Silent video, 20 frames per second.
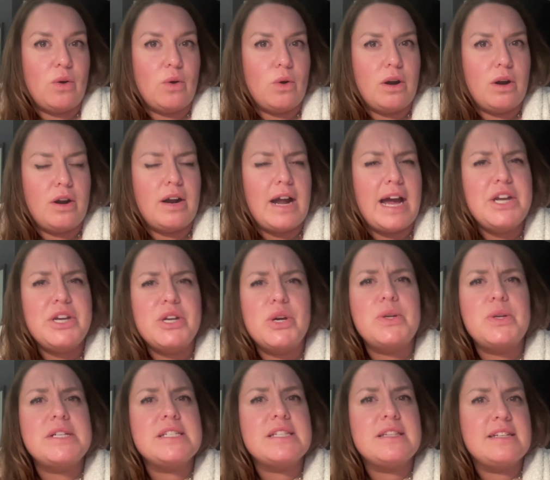or I
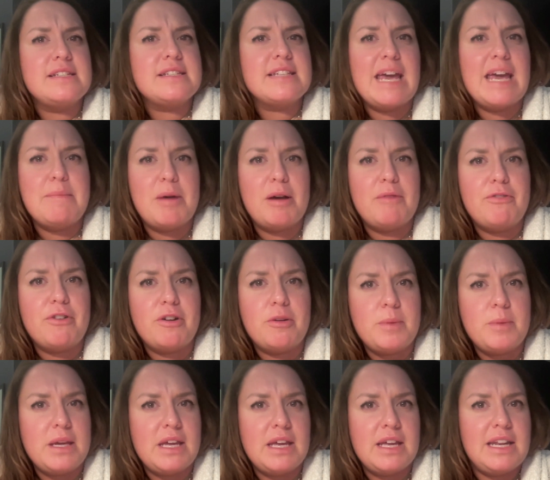noticed this came up for
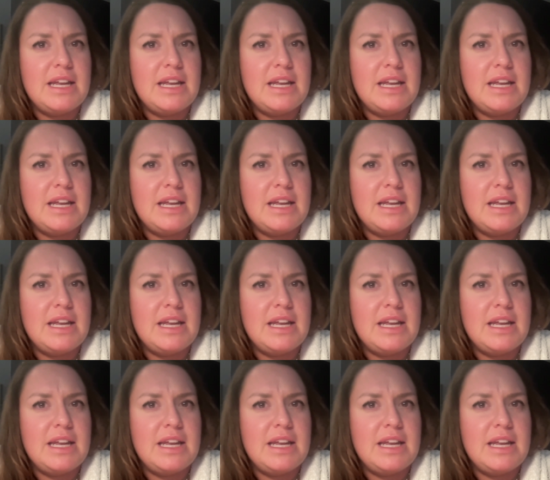me